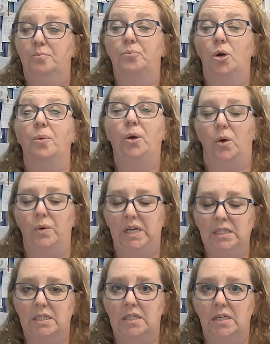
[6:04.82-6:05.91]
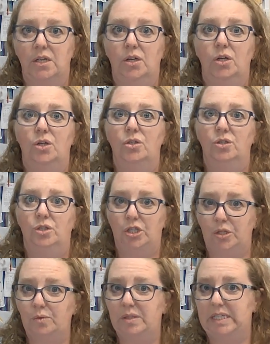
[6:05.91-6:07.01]
proponent
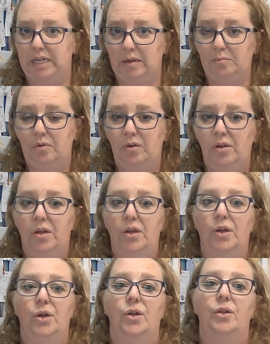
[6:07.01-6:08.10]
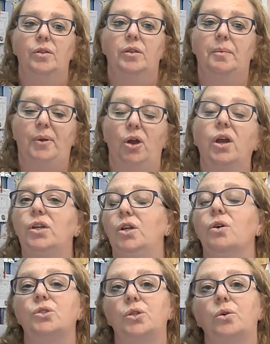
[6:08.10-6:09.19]
to the team. The parent
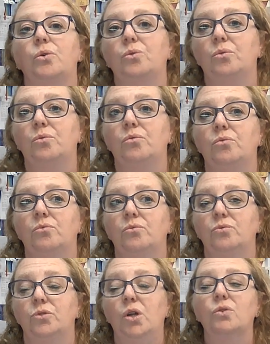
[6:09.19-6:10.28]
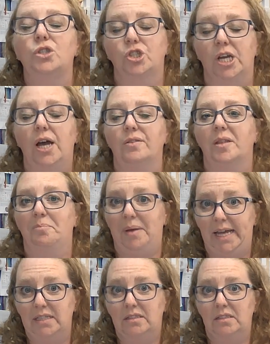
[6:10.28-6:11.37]
knows the child the
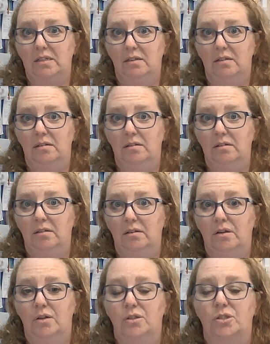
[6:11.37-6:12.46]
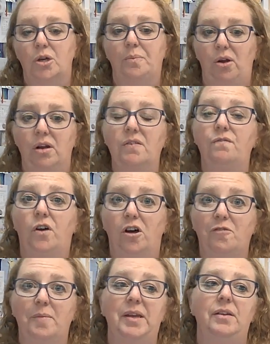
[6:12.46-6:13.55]
best. So parent
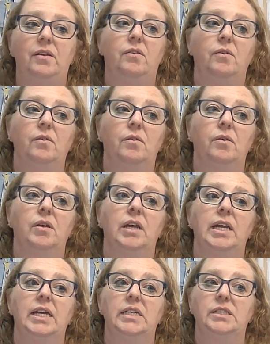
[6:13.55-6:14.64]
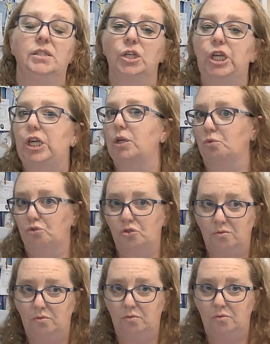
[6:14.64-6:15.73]
involvement is
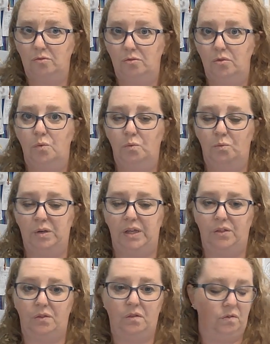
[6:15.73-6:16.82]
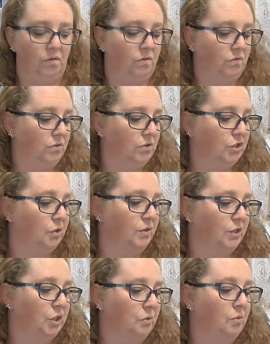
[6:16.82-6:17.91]
huge with
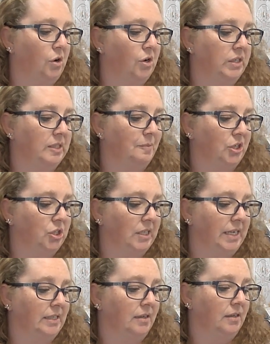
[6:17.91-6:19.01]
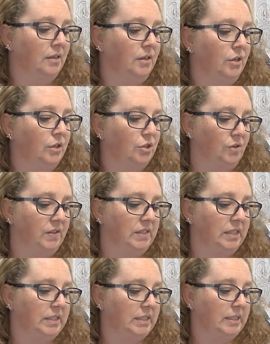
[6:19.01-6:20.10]
students who are in special ed
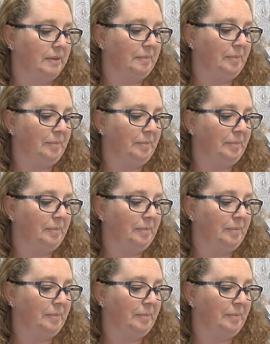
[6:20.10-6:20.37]
services.